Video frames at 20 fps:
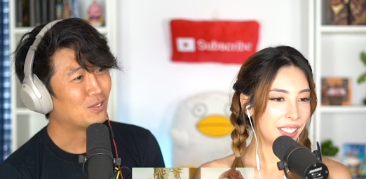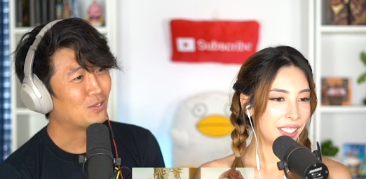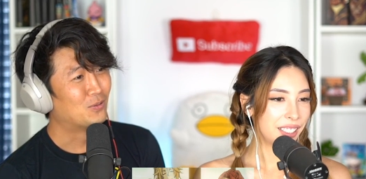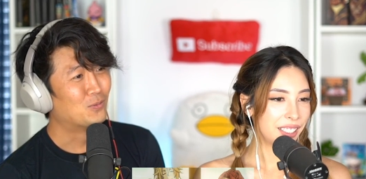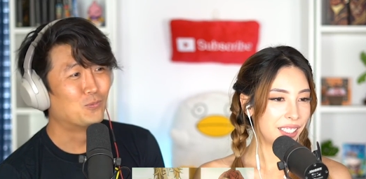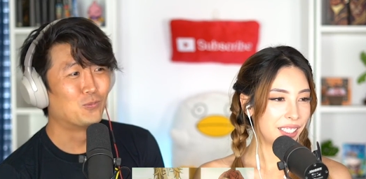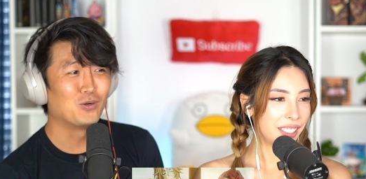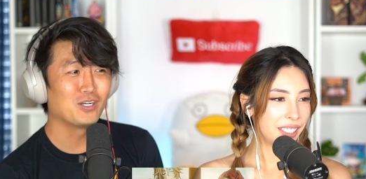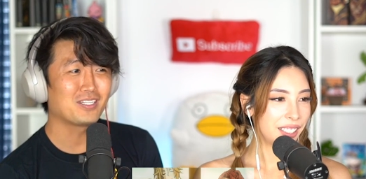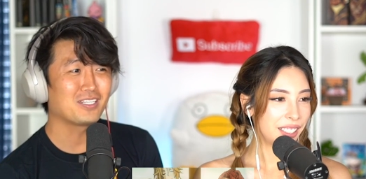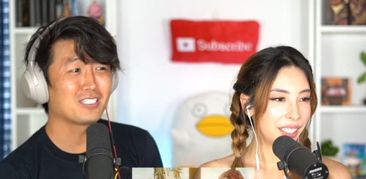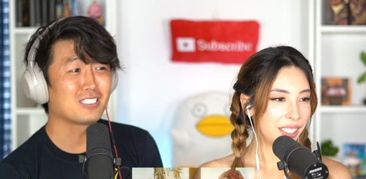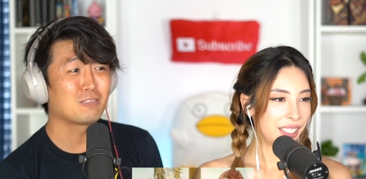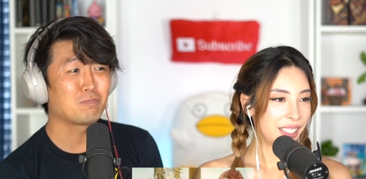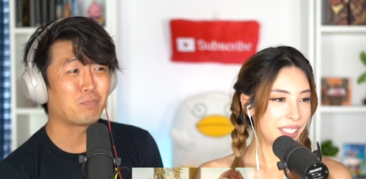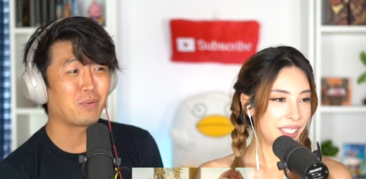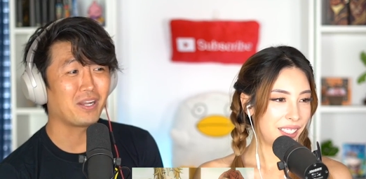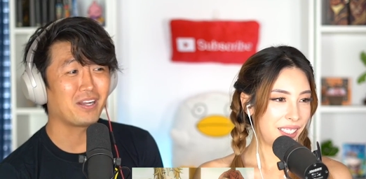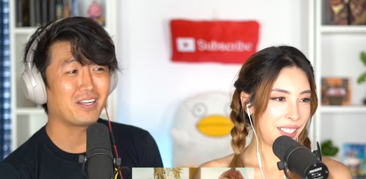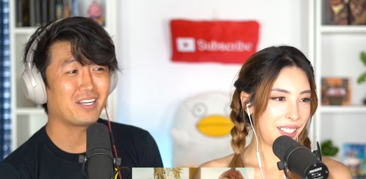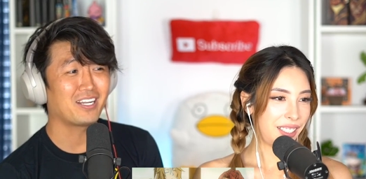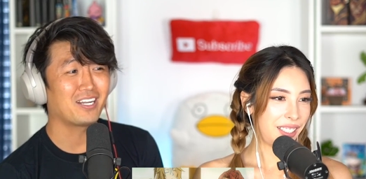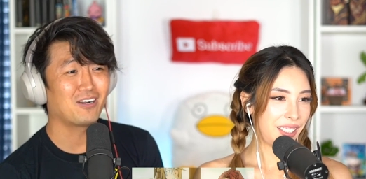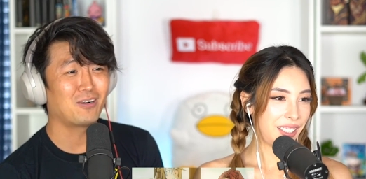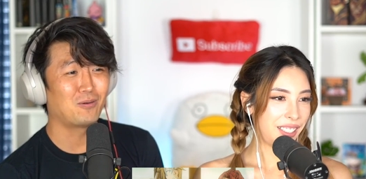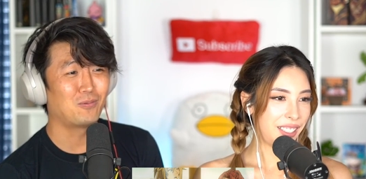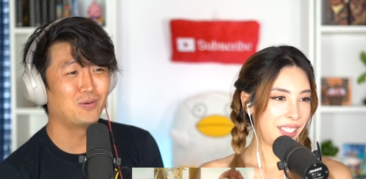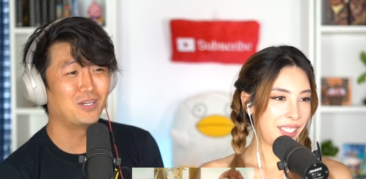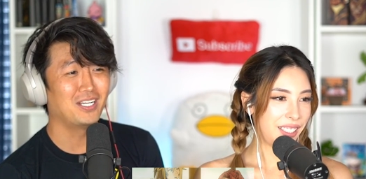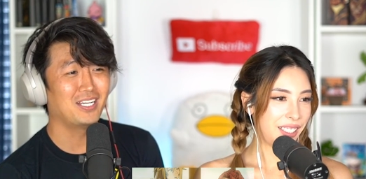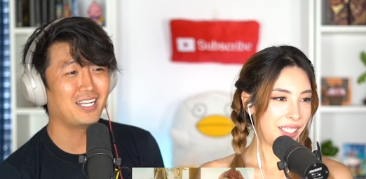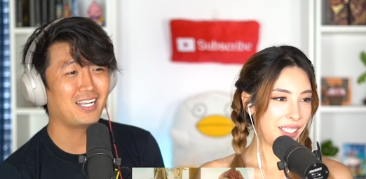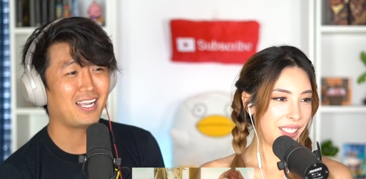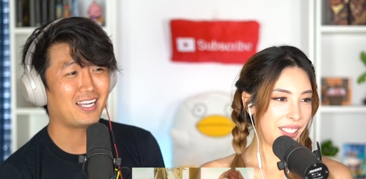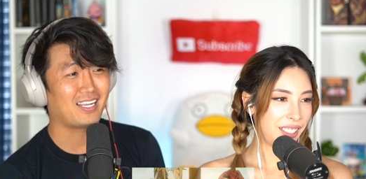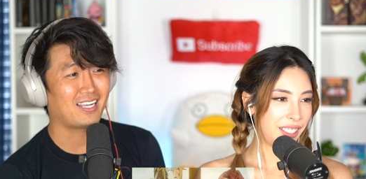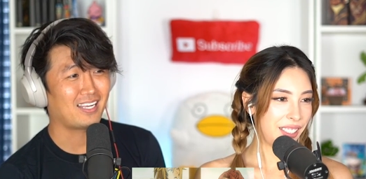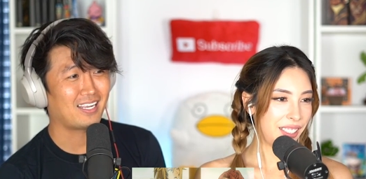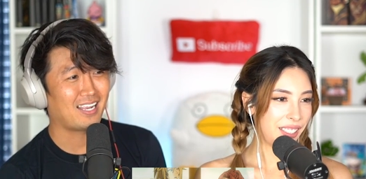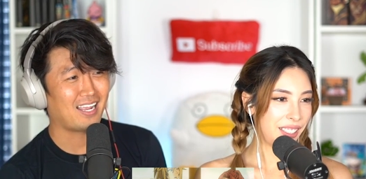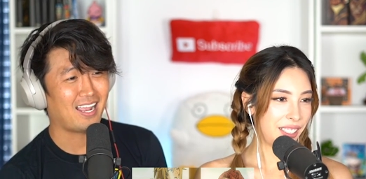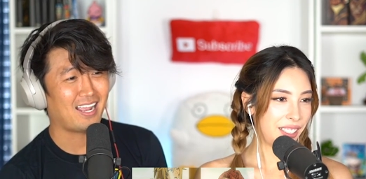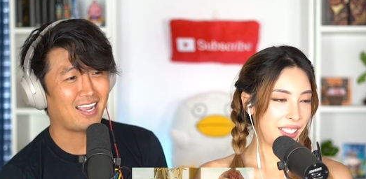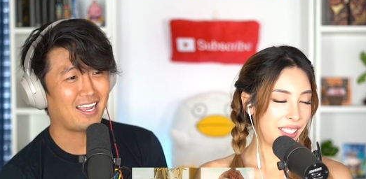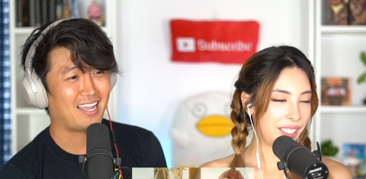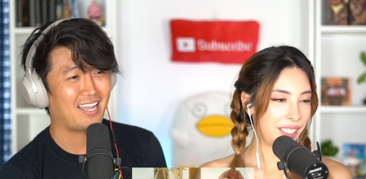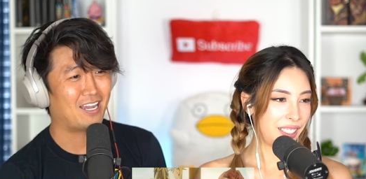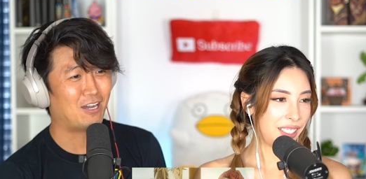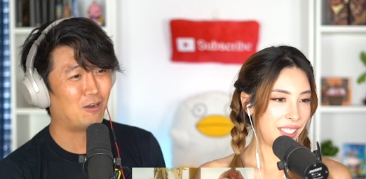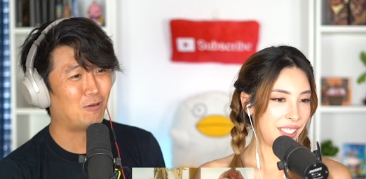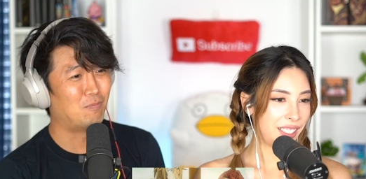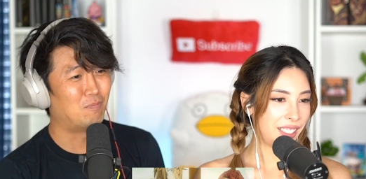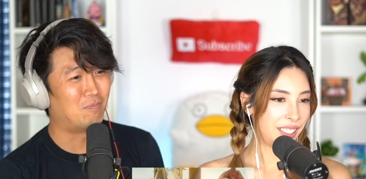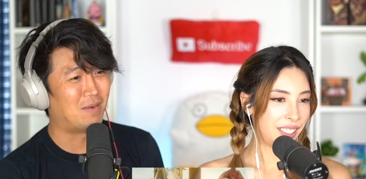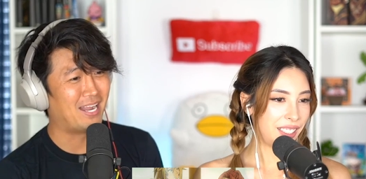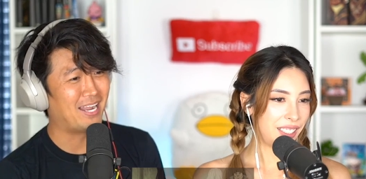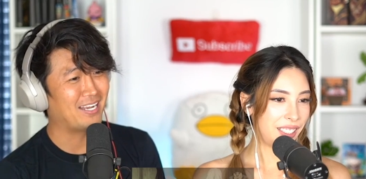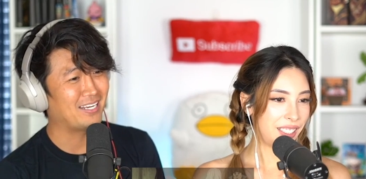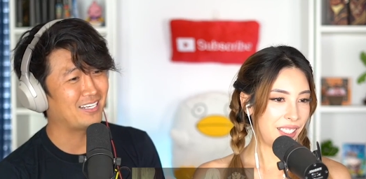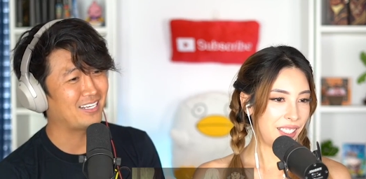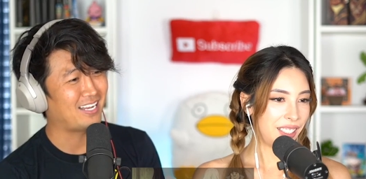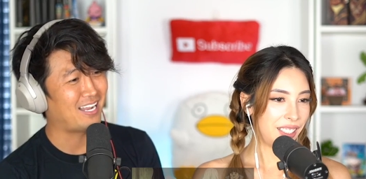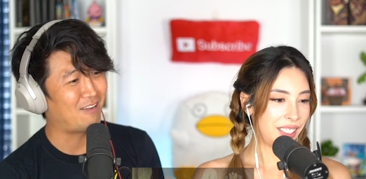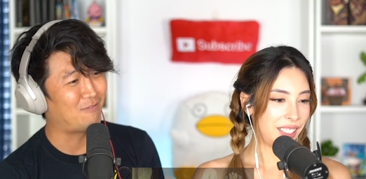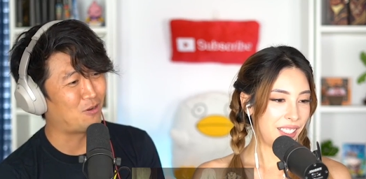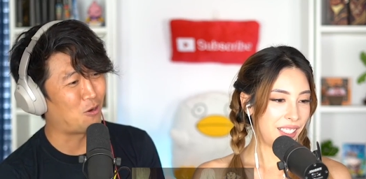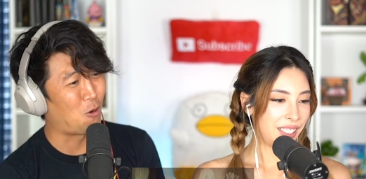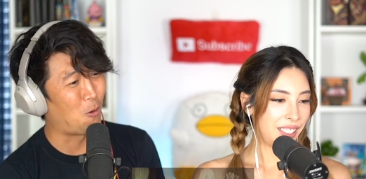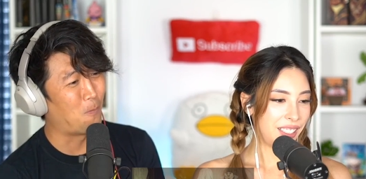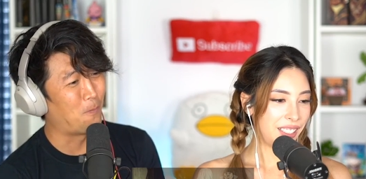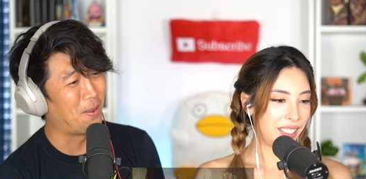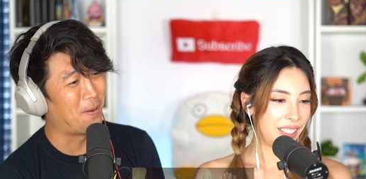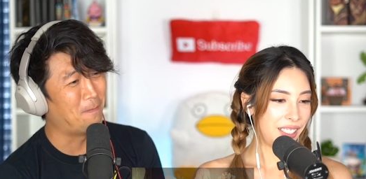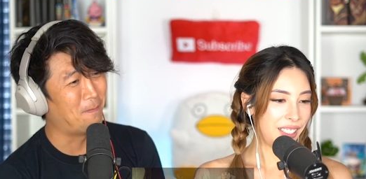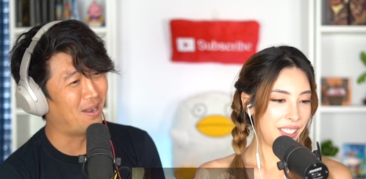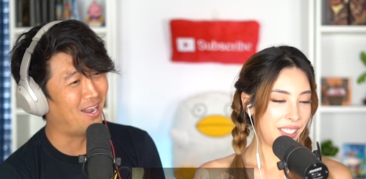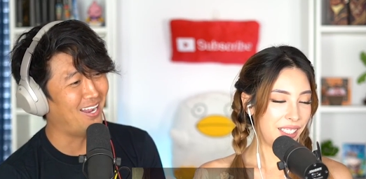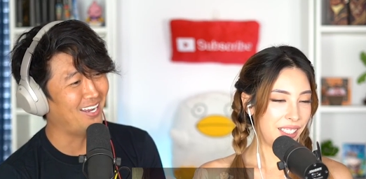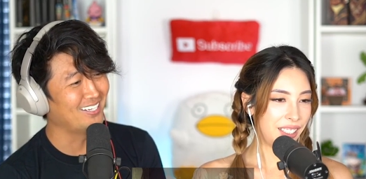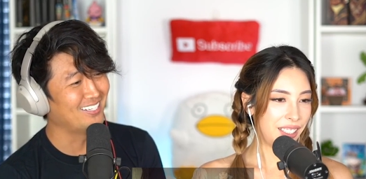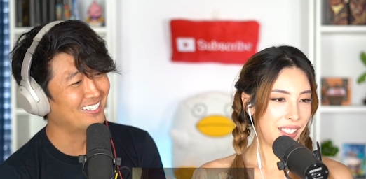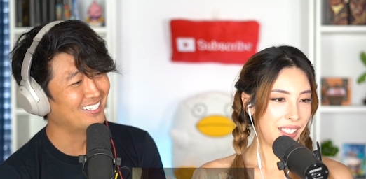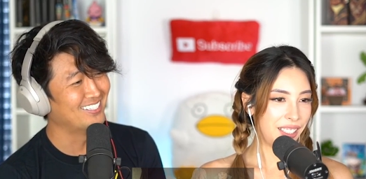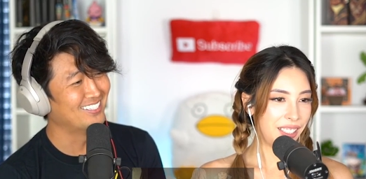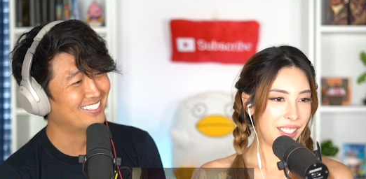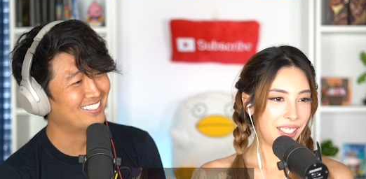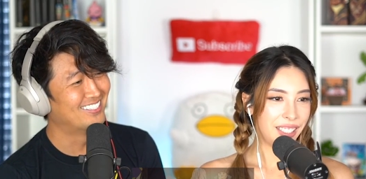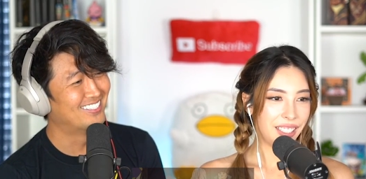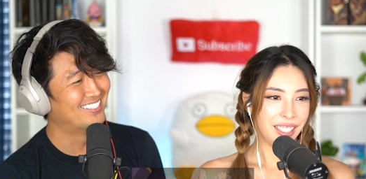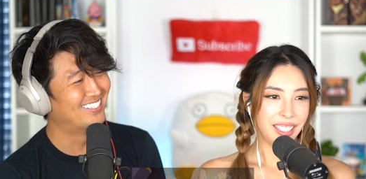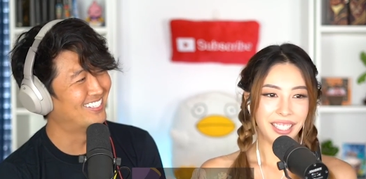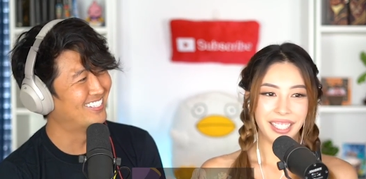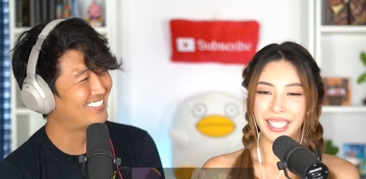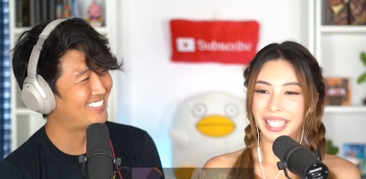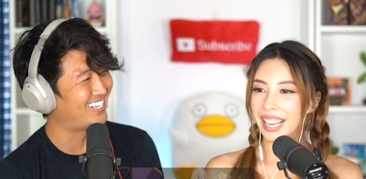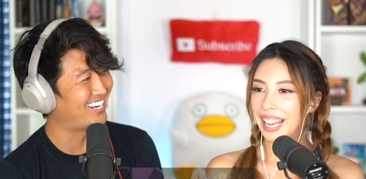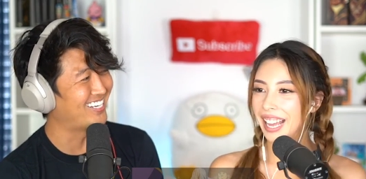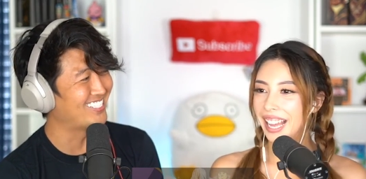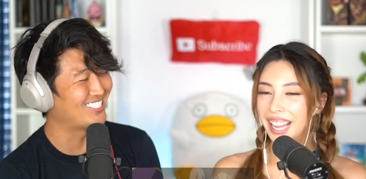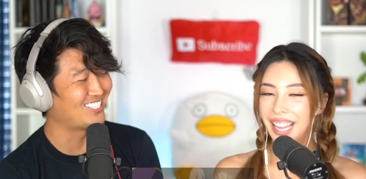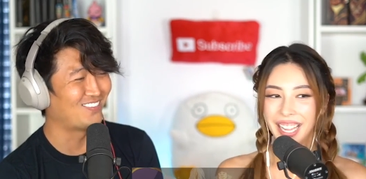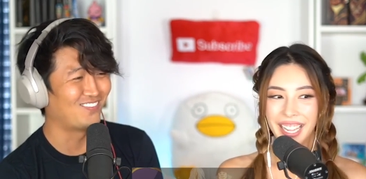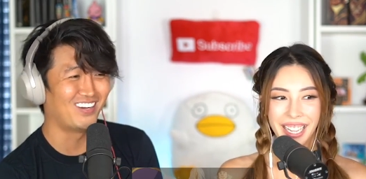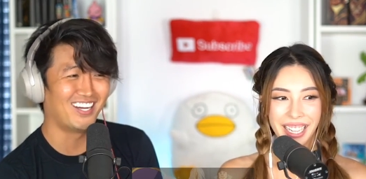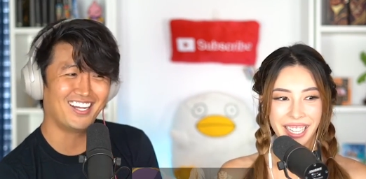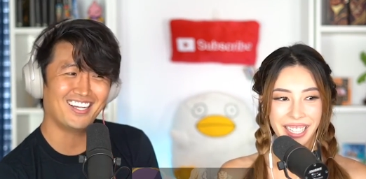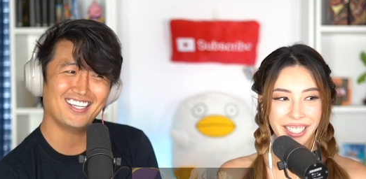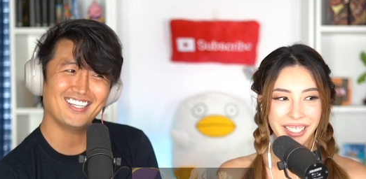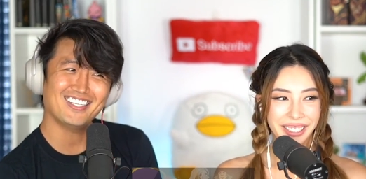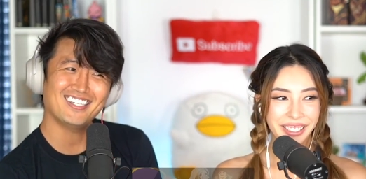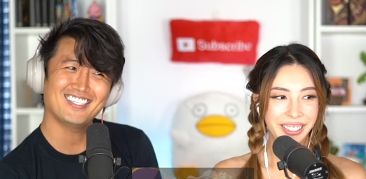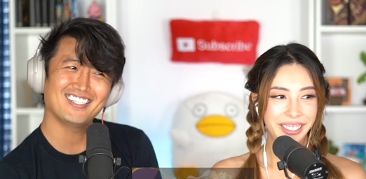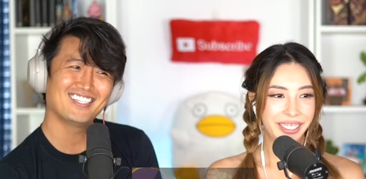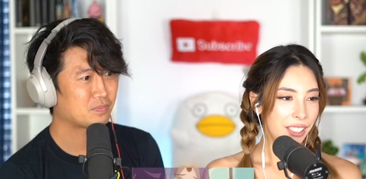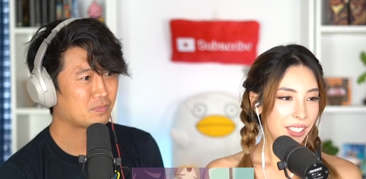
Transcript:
Speaker 1: Would the spirit here really help mind have an open mind? Yes. Change their mind?